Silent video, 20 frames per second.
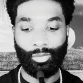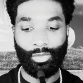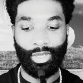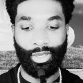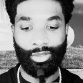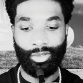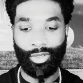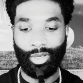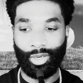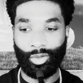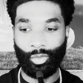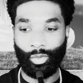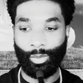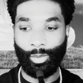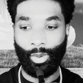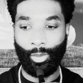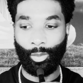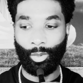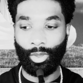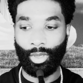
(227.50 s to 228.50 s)
And you got to
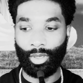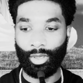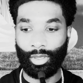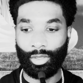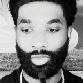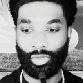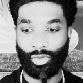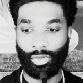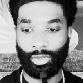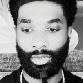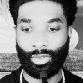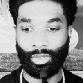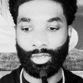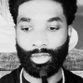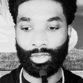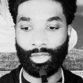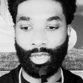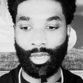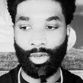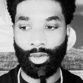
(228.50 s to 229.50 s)
remember, like Usher
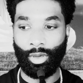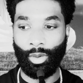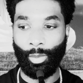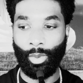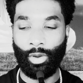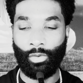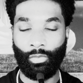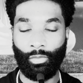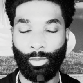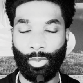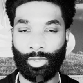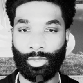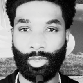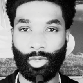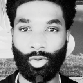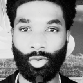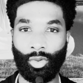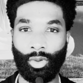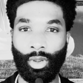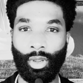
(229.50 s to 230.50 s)
is now a man of a
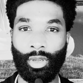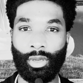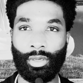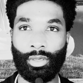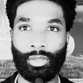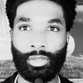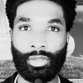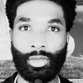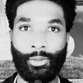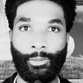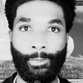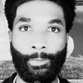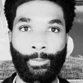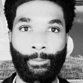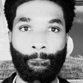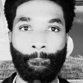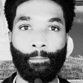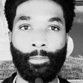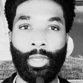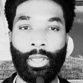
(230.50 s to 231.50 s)
particular age,
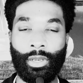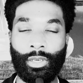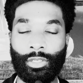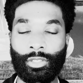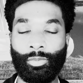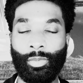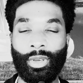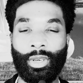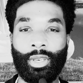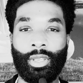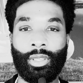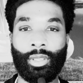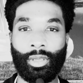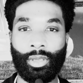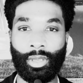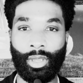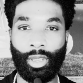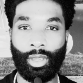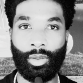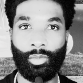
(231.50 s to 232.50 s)
and he's been in the
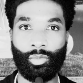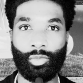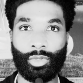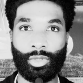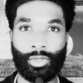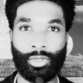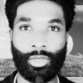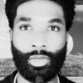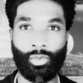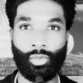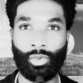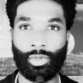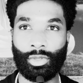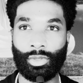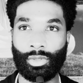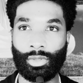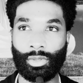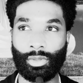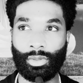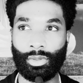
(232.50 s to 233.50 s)
game since he
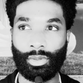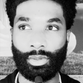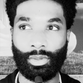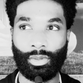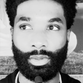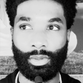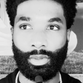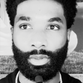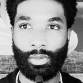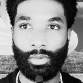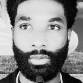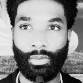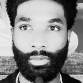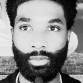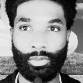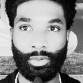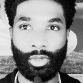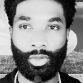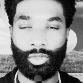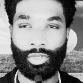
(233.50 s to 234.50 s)
was
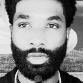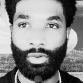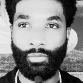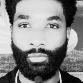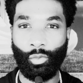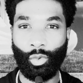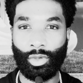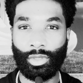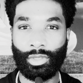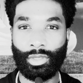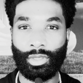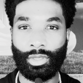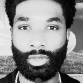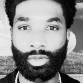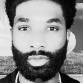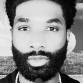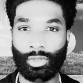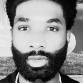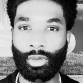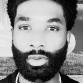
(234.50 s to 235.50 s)
13, 14
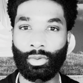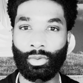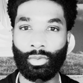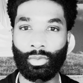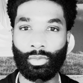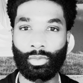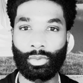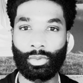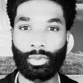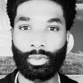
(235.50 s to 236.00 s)
years old.